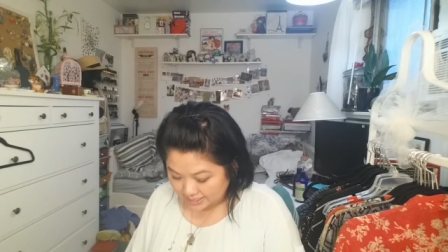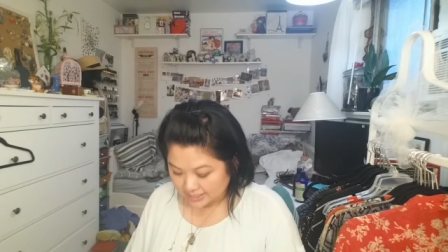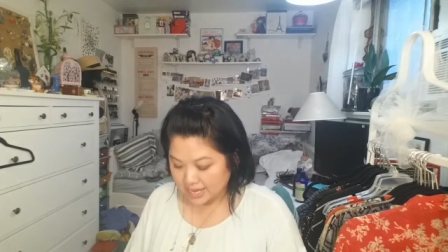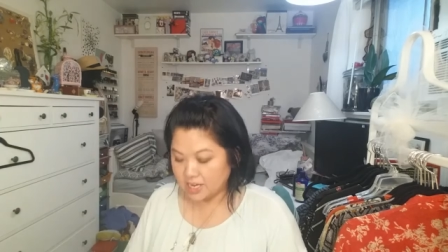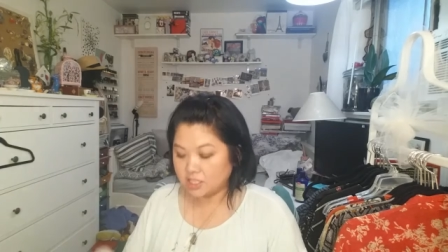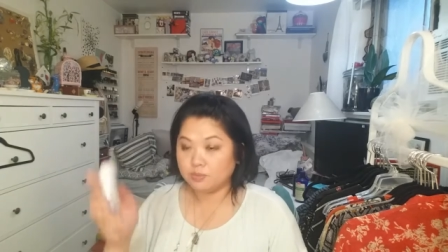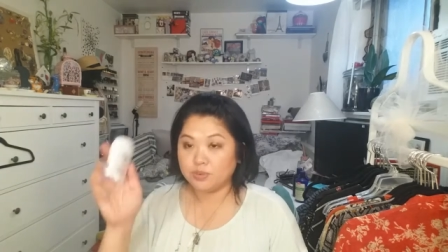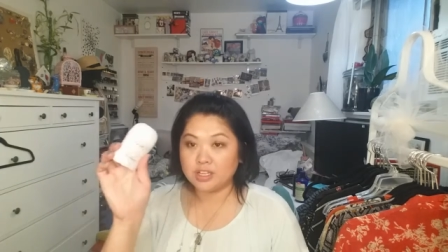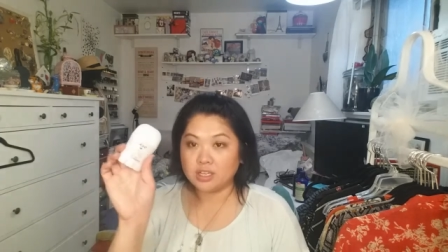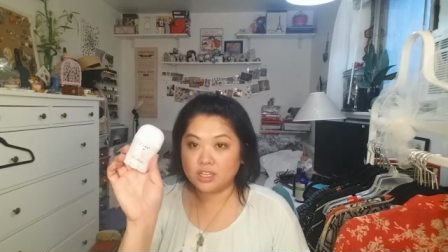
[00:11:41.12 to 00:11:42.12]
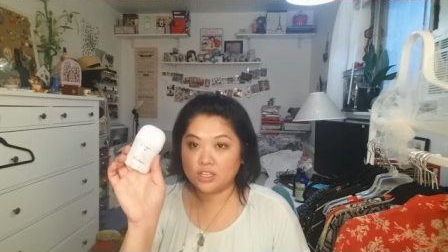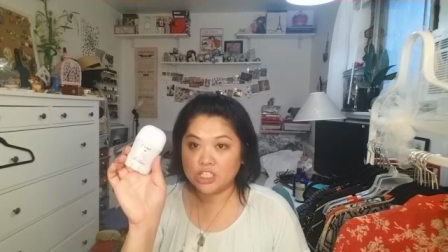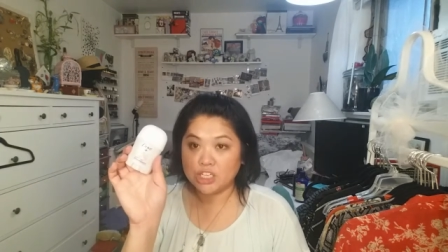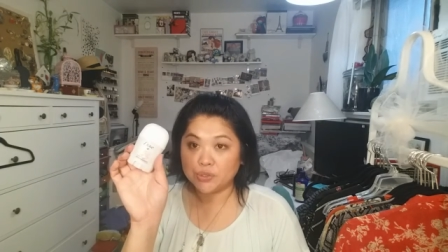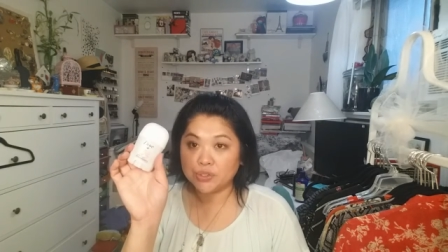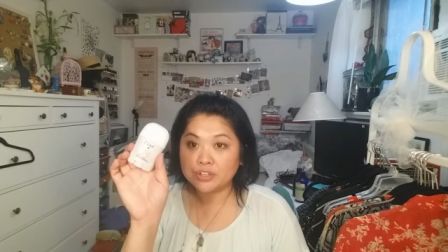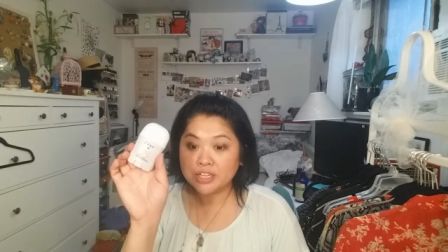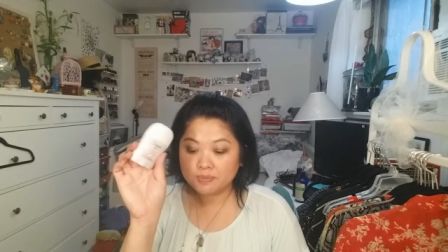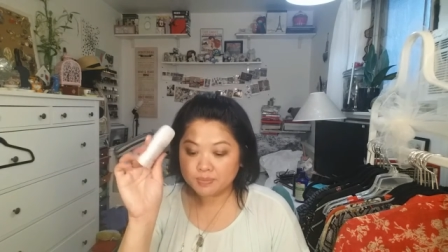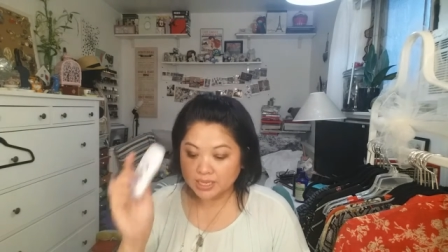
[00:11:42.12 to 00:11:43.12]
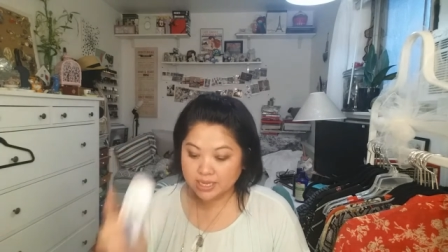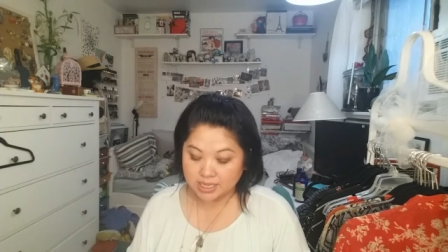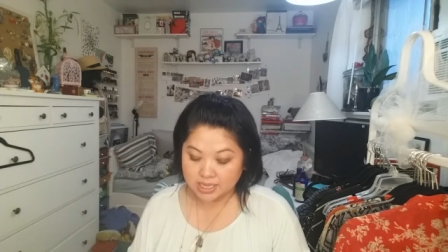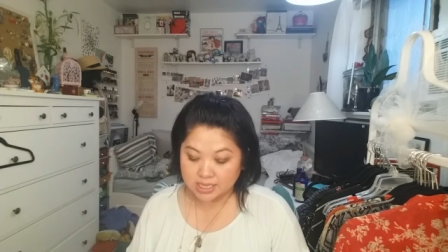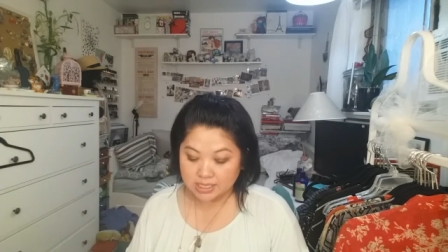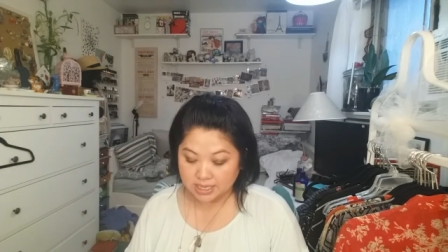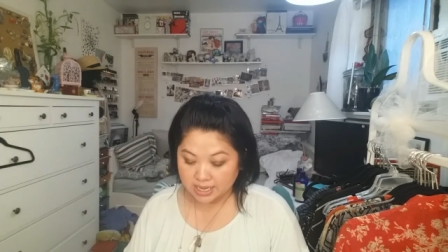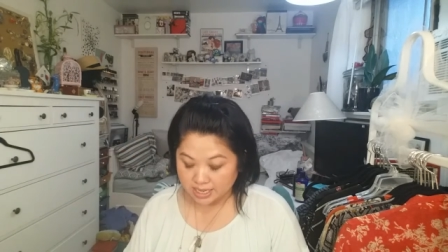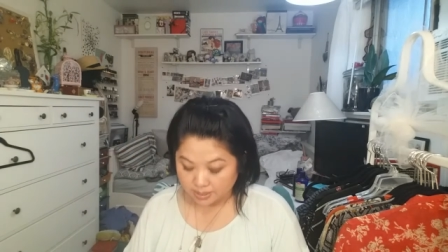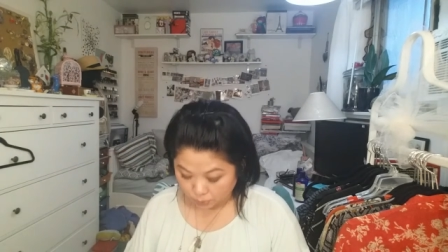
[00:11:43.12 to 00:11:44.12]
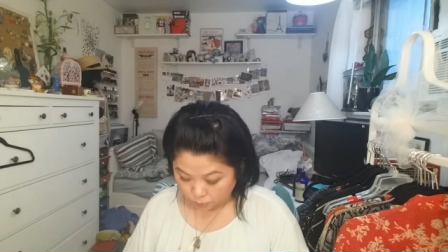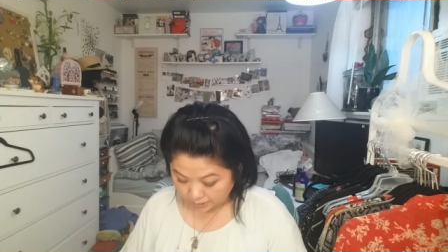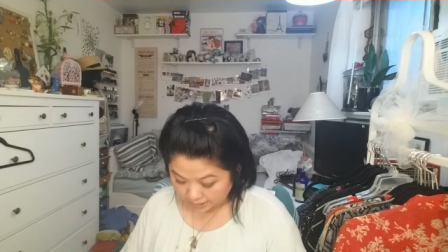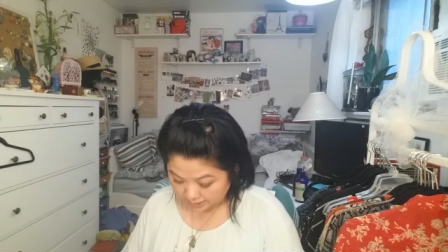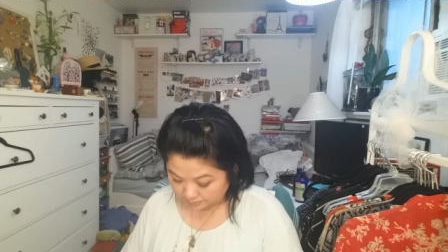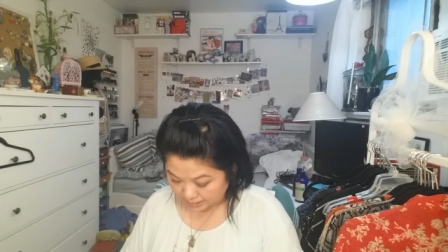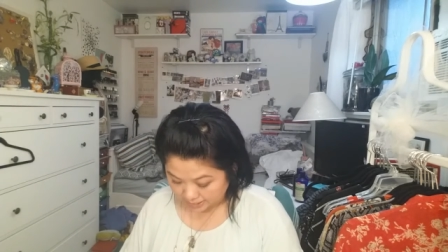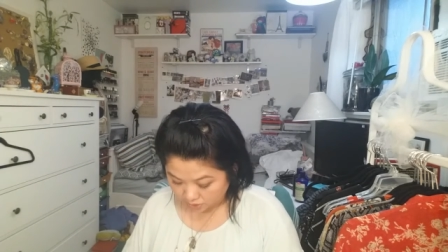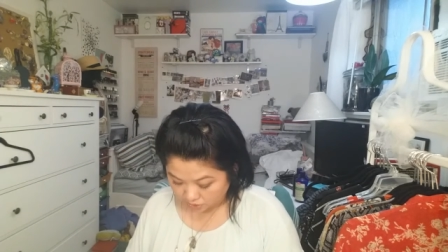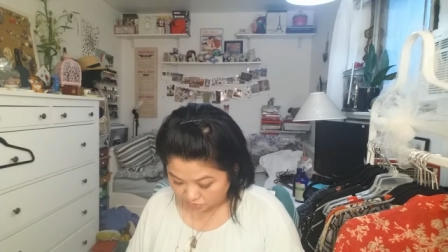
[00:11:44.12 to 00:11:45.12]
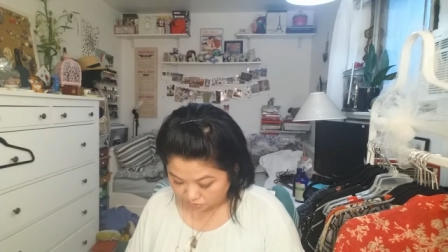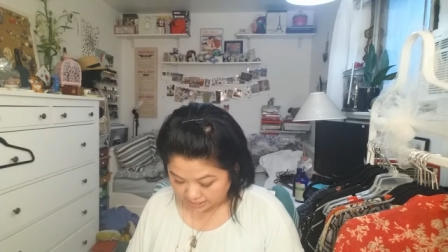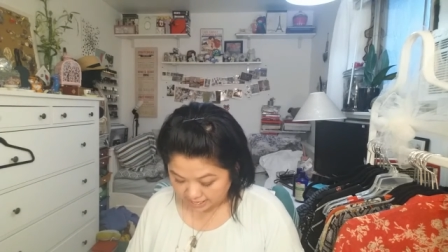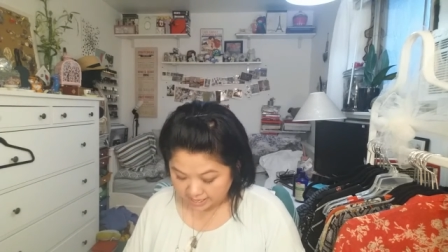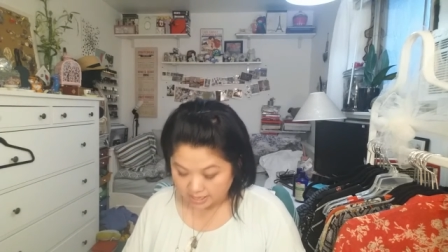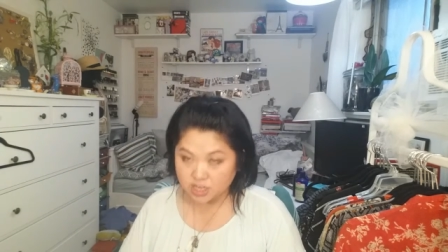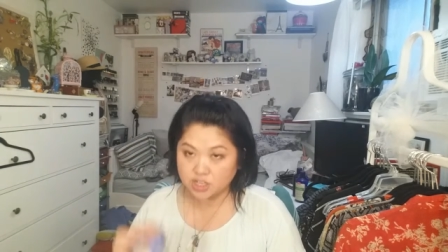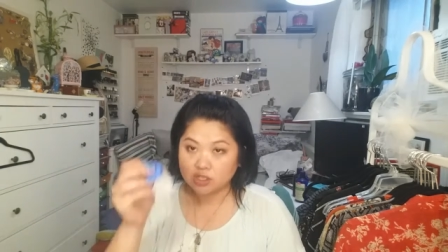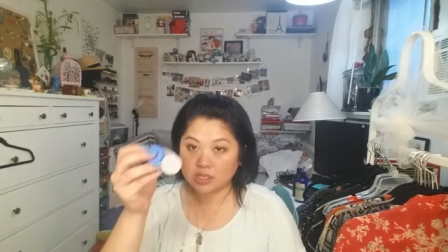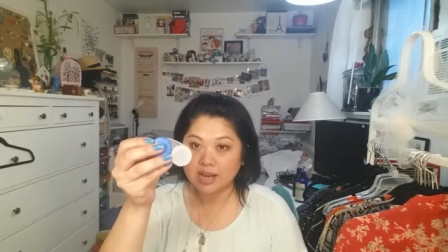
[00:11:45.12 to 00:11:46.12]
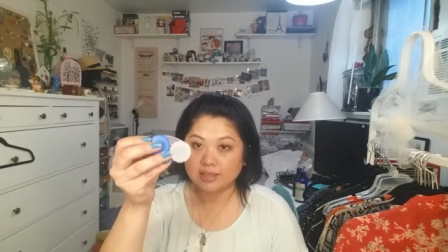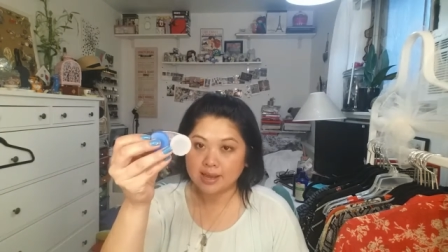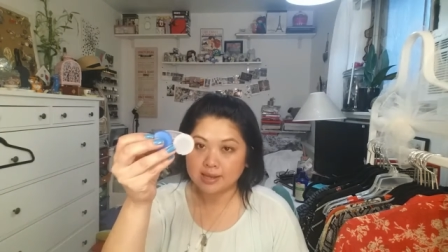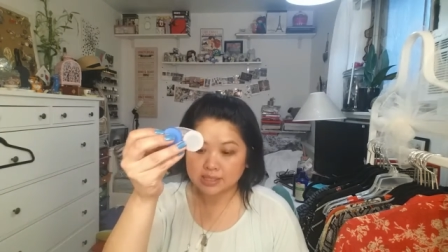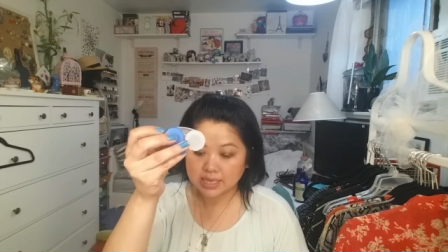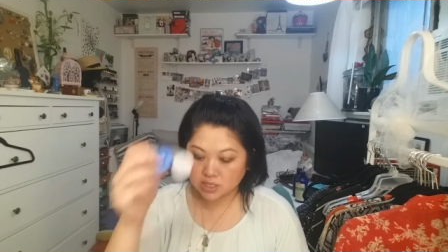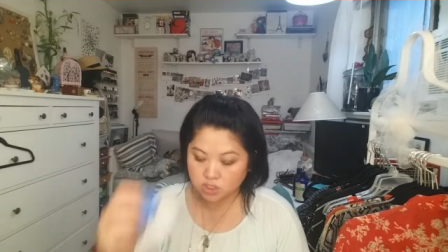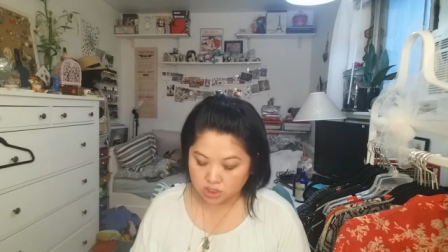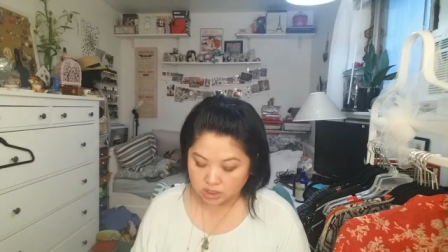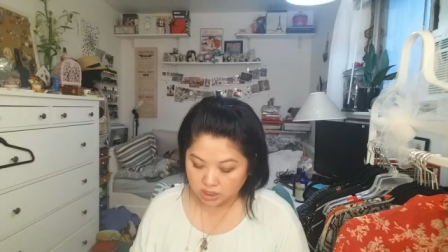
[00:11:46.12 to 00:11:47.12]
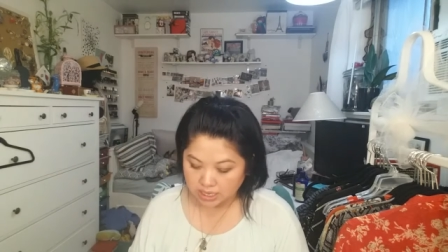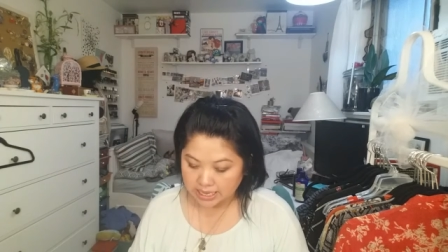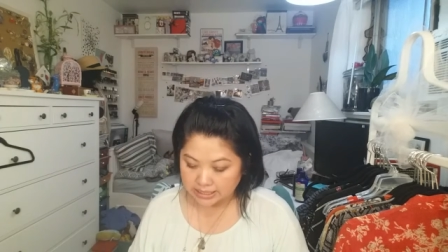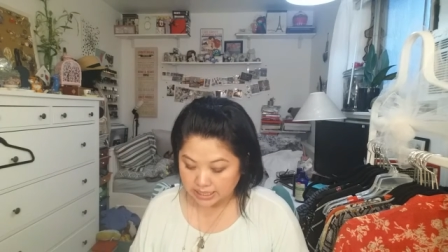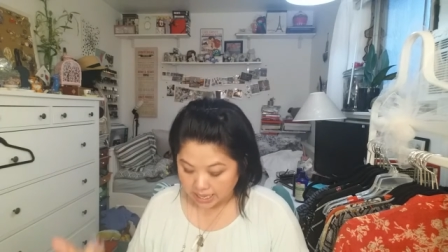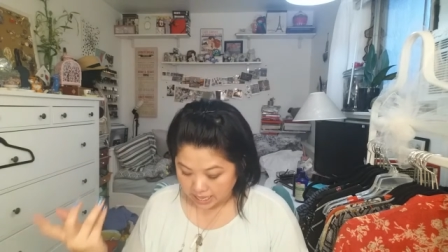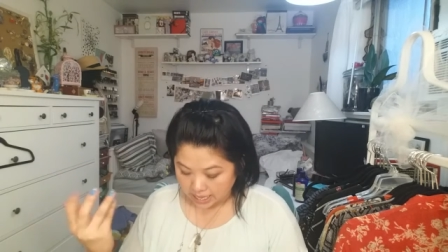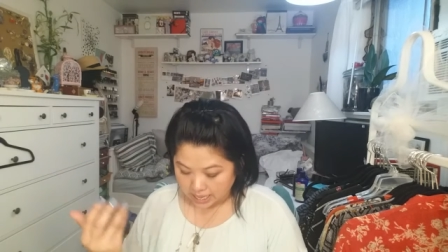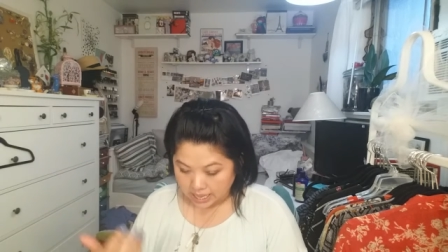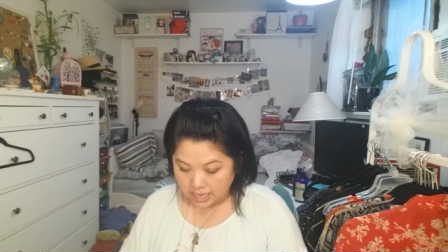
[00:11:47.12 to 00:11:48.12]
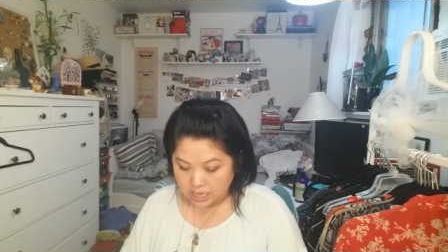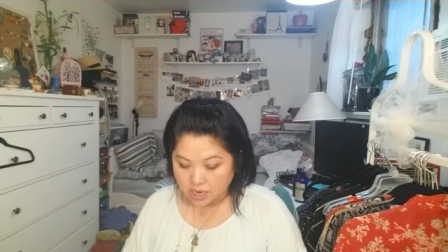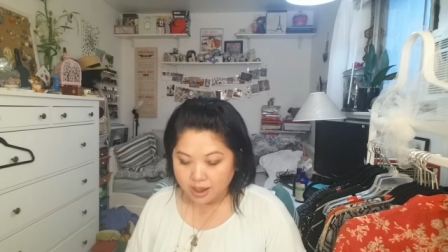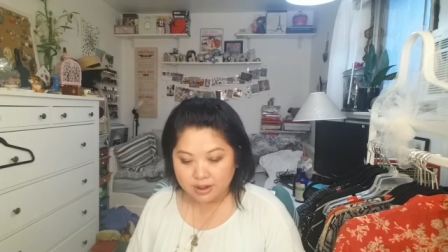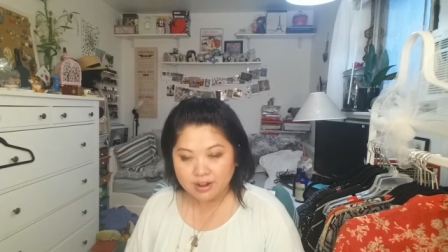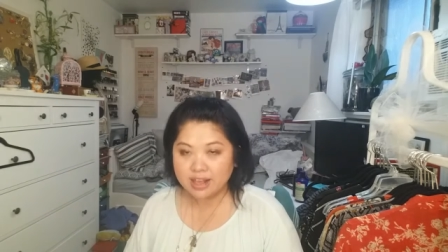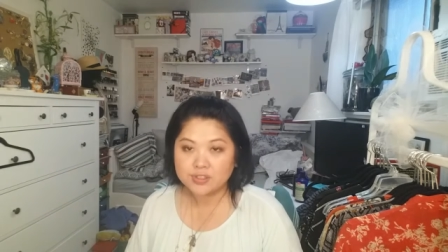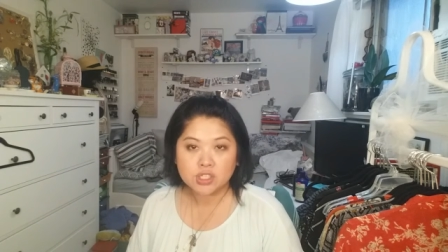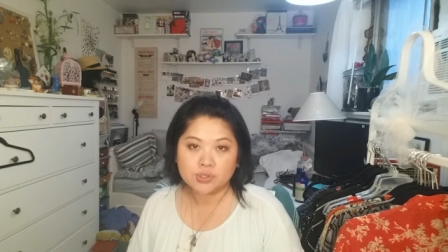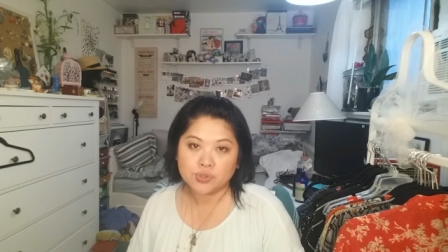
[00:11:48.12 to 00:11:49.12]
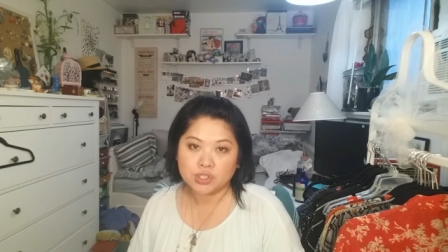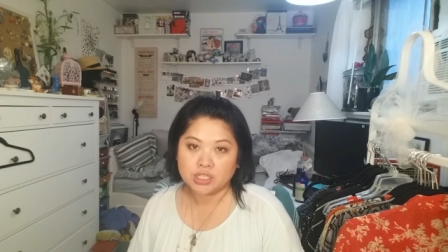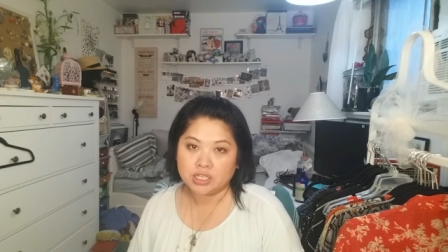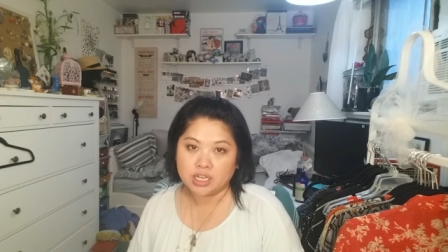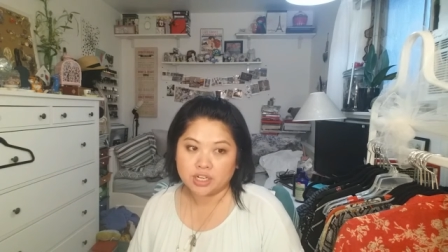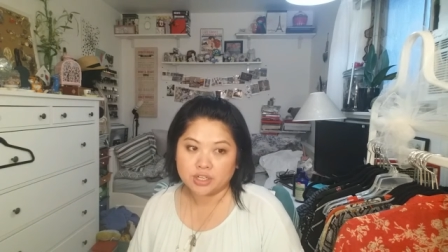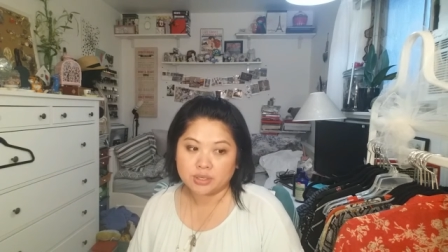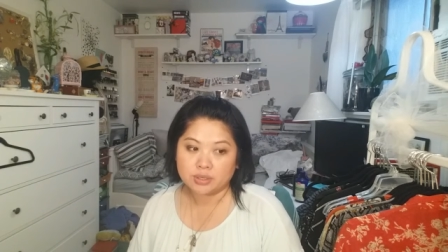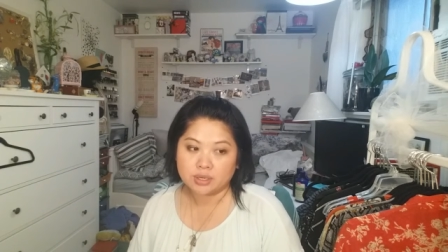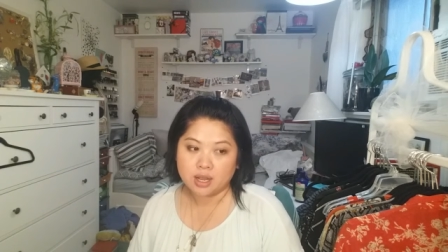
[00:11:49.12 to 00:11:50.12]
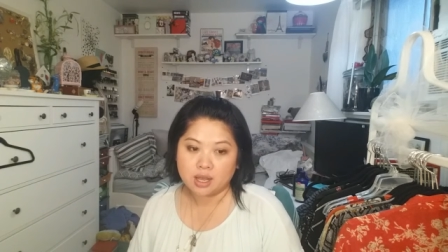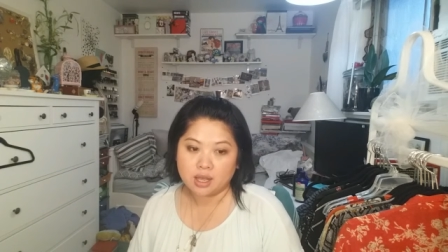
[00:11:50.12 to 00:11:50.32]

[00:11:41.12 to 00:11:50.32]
decided to bring deodorant because I am sweating, but I didn't use that. Here's a contacts case just in case. You know, I don't have solution in here